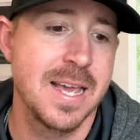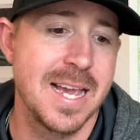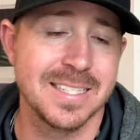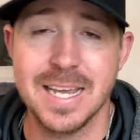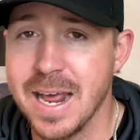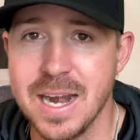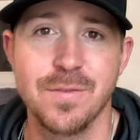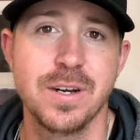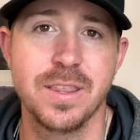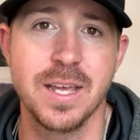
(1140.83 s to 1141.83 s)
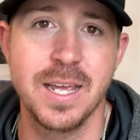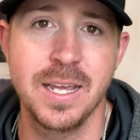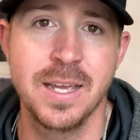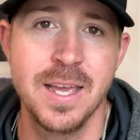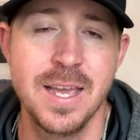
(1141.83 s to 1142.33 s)
It's got
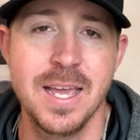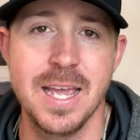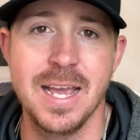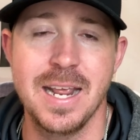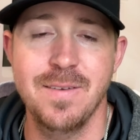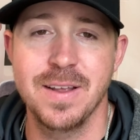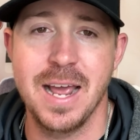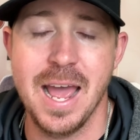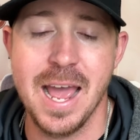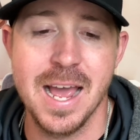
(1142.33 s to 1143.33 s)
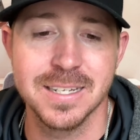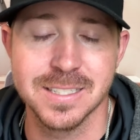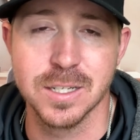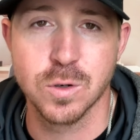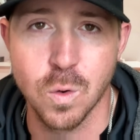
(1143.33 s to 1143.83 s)
everything. It even has
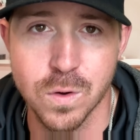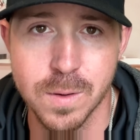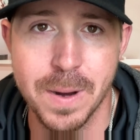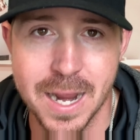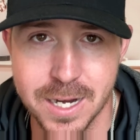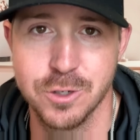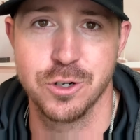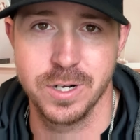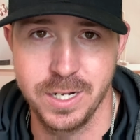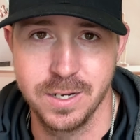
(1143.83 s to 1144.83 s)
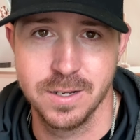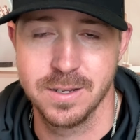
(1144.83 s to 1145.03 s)
the corner pantry.